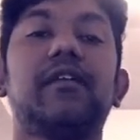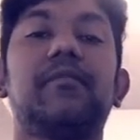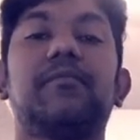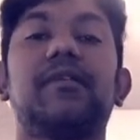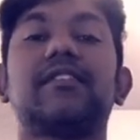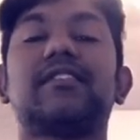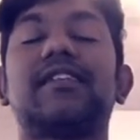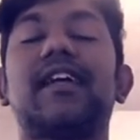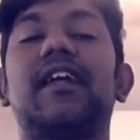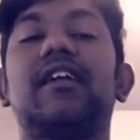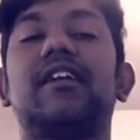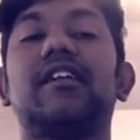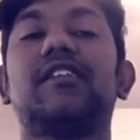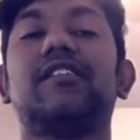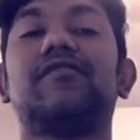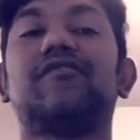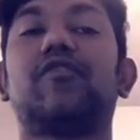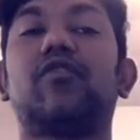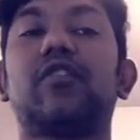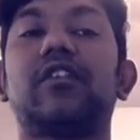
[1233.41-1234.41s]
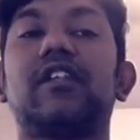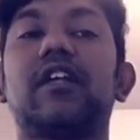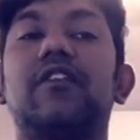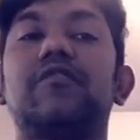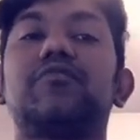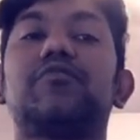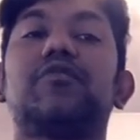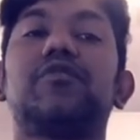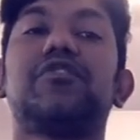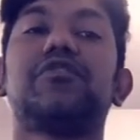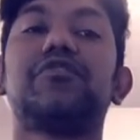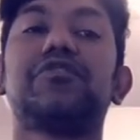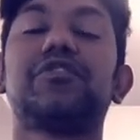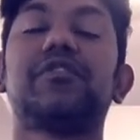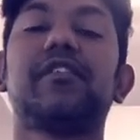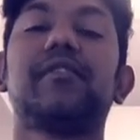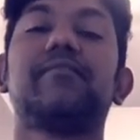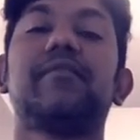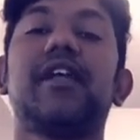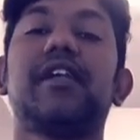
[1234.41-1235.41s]
But Saturn in the fourth house would
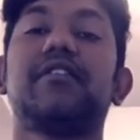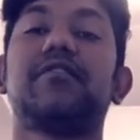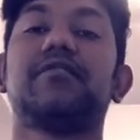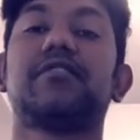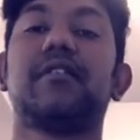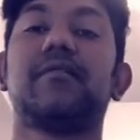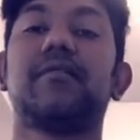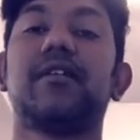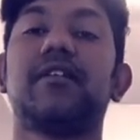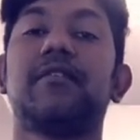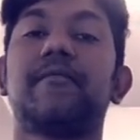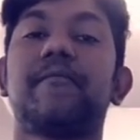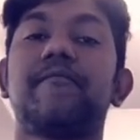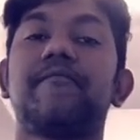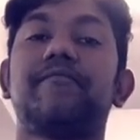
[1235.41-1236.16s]
usually make you someone,